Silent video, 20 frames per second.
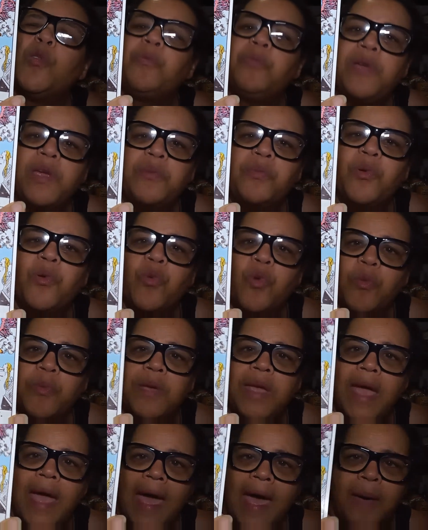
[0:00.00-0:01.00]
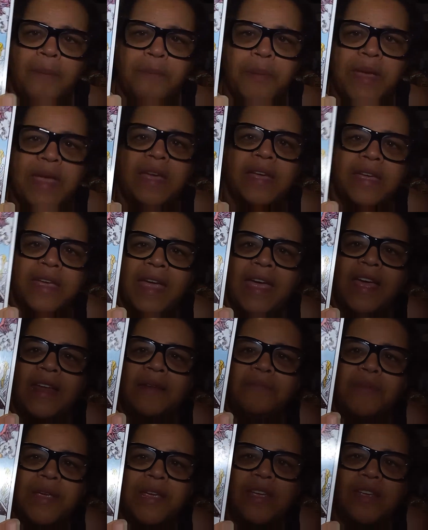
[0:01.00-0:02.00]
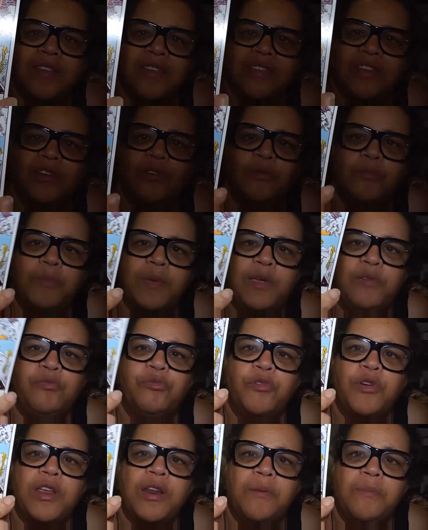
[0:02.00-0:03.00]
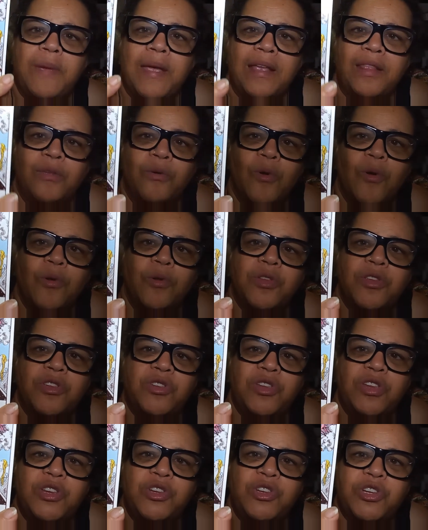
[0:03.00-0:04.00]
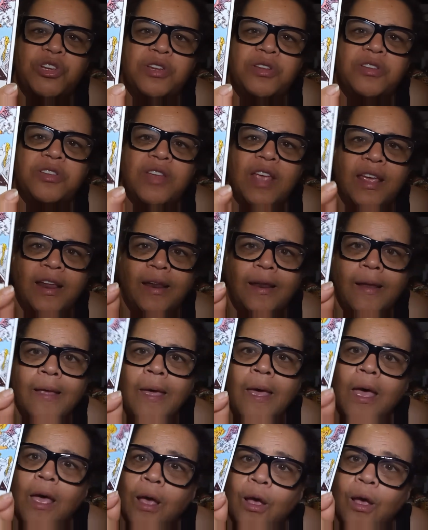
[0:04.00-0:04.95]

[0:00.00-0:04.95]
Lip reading: The people will be happy again because they'll be free to make their own decisions and